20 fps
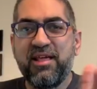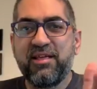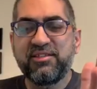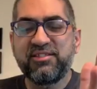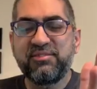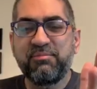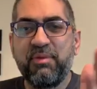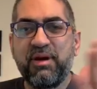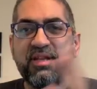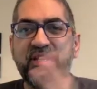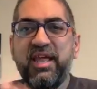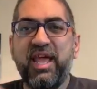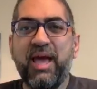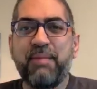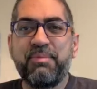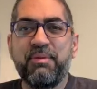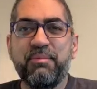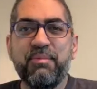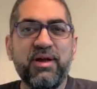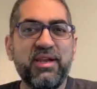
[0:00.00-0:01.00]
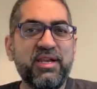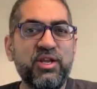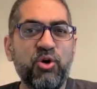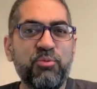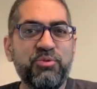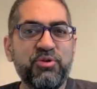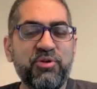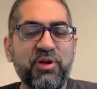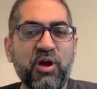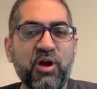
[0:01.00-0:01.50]
is Monday. Happy Monday.
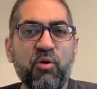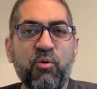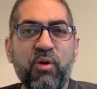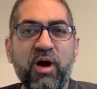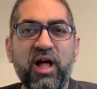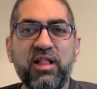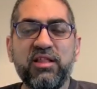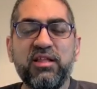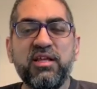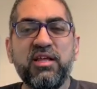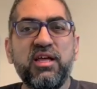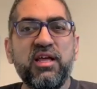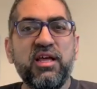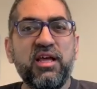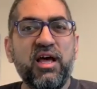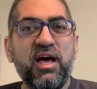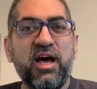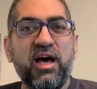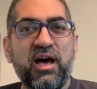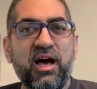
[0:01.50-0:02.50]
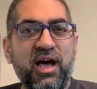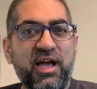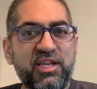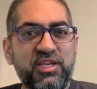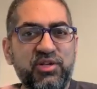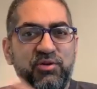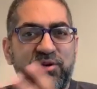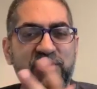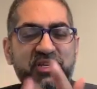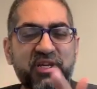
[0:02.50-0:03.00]
Hope you're doing well. I
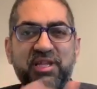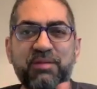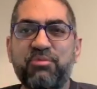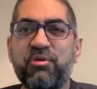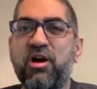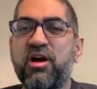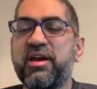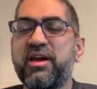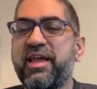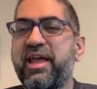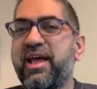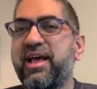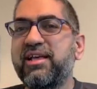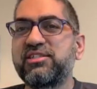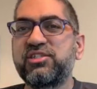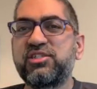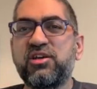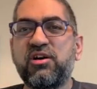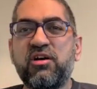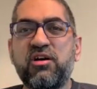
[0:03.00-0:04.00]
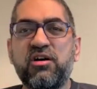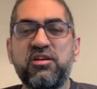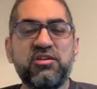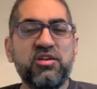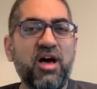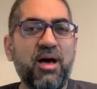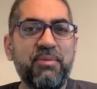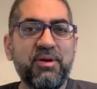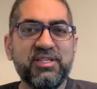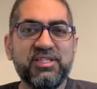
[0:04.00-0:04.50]
do a daily broadcast on
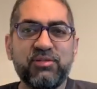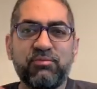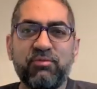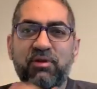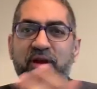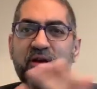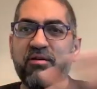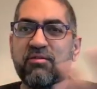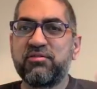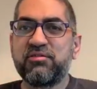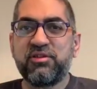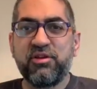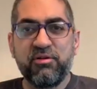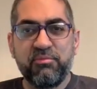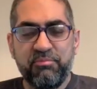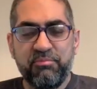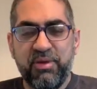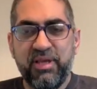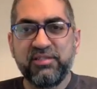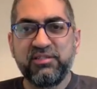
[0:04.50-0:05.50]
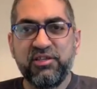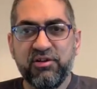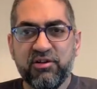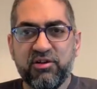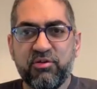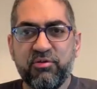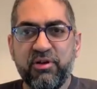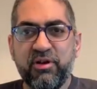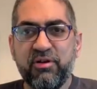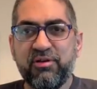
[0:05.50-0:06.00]
topics around basically your
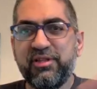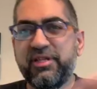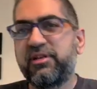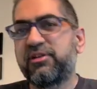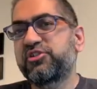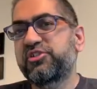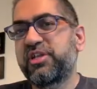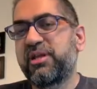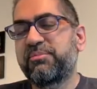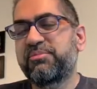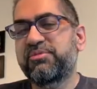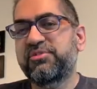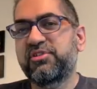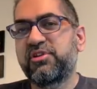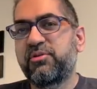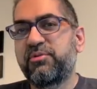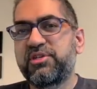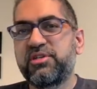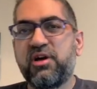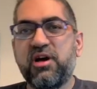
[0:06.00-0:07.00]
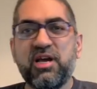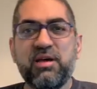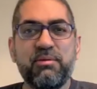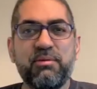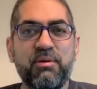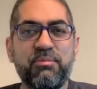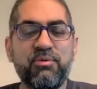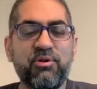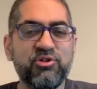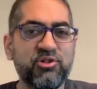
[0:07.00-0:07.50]
career and leadership. So we talk
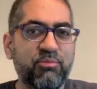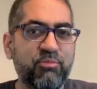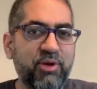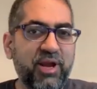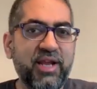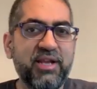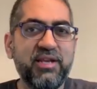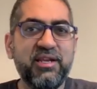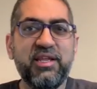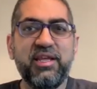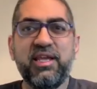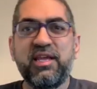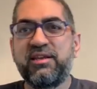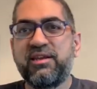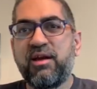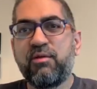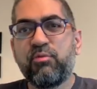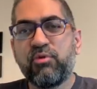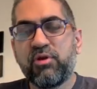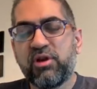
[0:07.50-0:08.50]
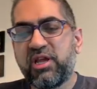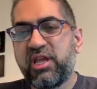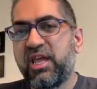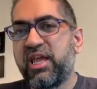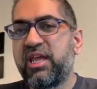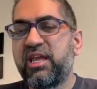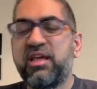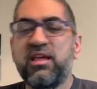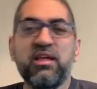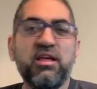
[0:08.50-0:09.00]
about personal branding,
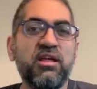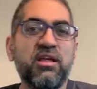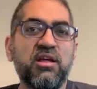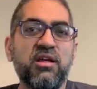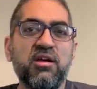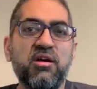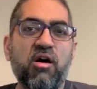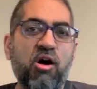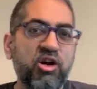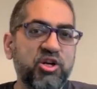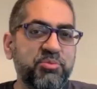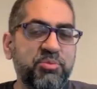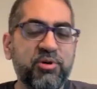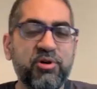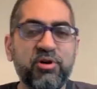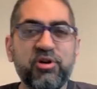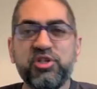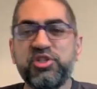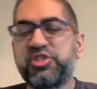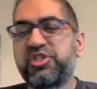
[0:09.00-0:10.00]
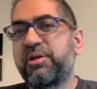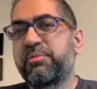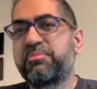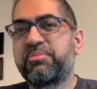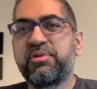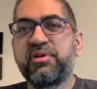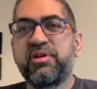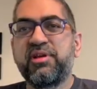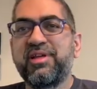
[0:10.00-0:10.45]
networking, entrepreneurship,